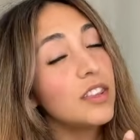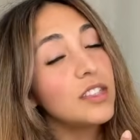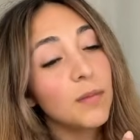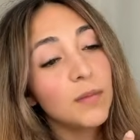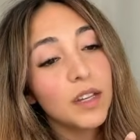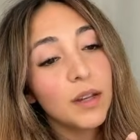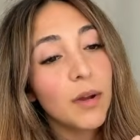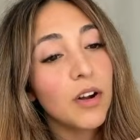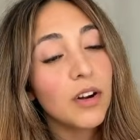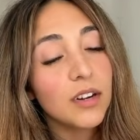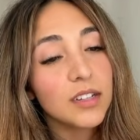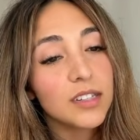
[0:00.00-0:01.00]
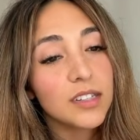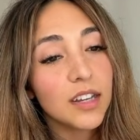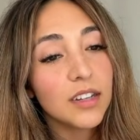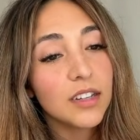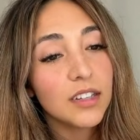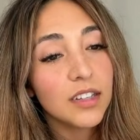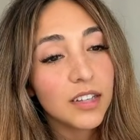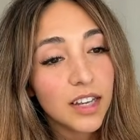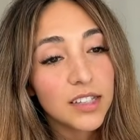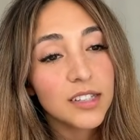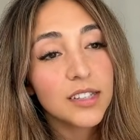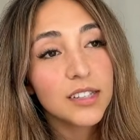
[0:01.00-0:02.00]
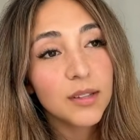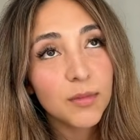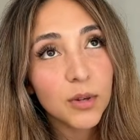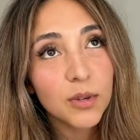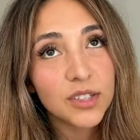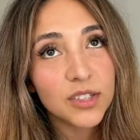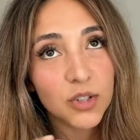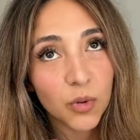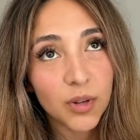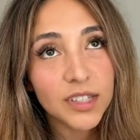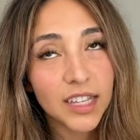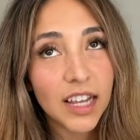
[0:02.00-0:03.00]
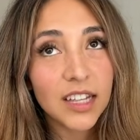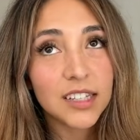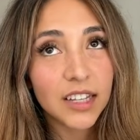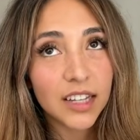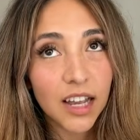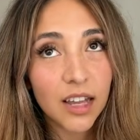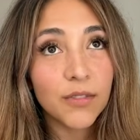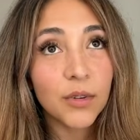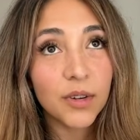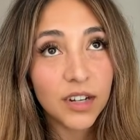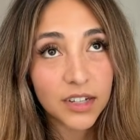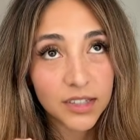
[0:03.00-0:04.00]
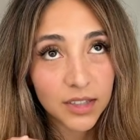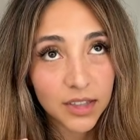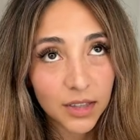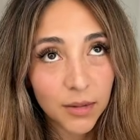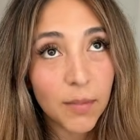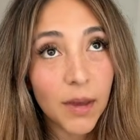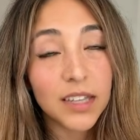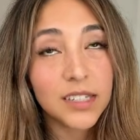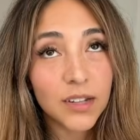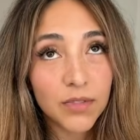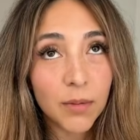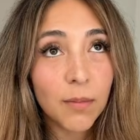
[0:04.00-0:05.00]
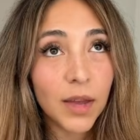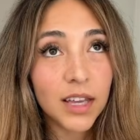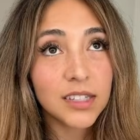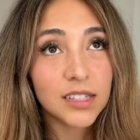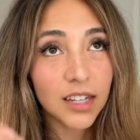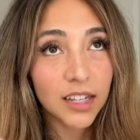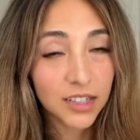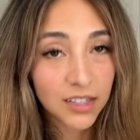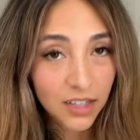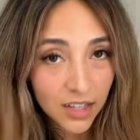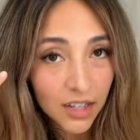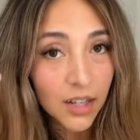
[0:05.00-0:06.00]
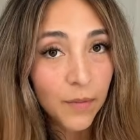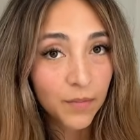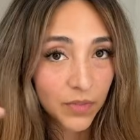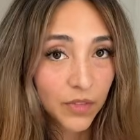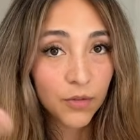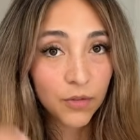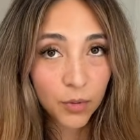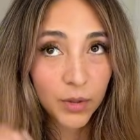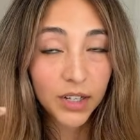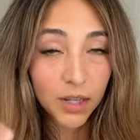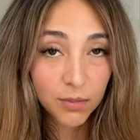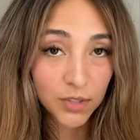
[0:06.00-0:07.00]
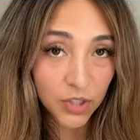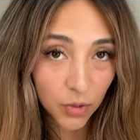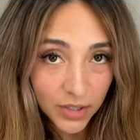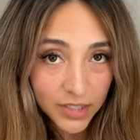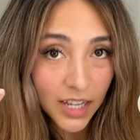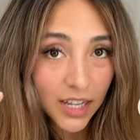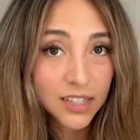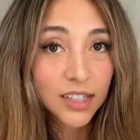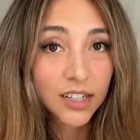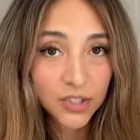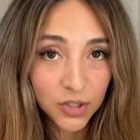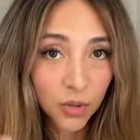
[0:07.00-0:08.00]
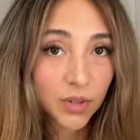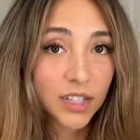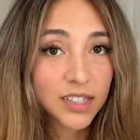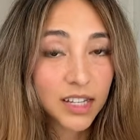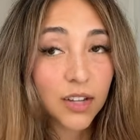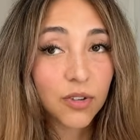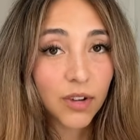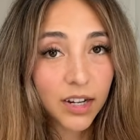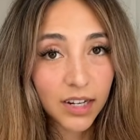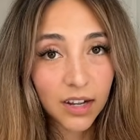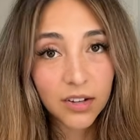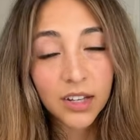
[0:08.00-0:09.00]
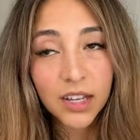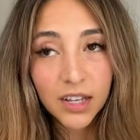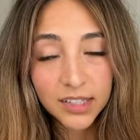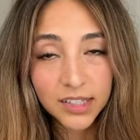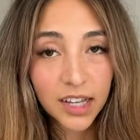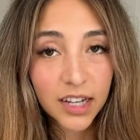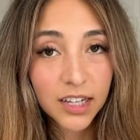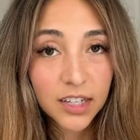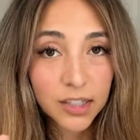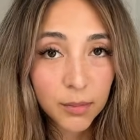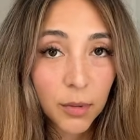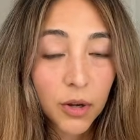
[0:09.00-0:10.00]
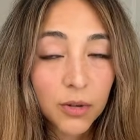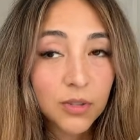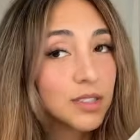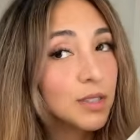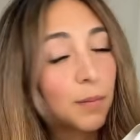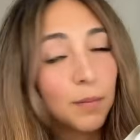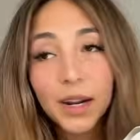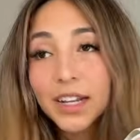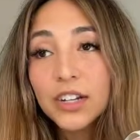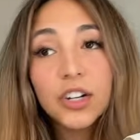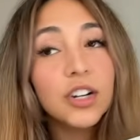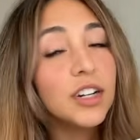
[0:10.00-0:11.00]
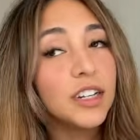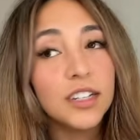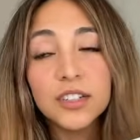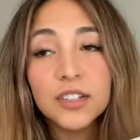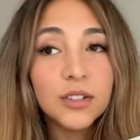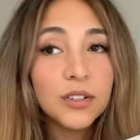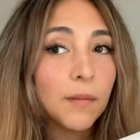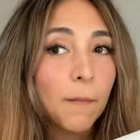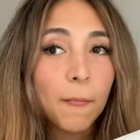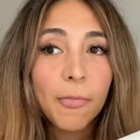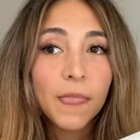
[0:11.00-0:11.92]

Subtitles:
Something in my heart said, yes, it's the most noise canceling headphone and it is the best of the best. Like, for when it comes to noise canceling, Sony's it right now. Second is Bose, but I couldn't, dude.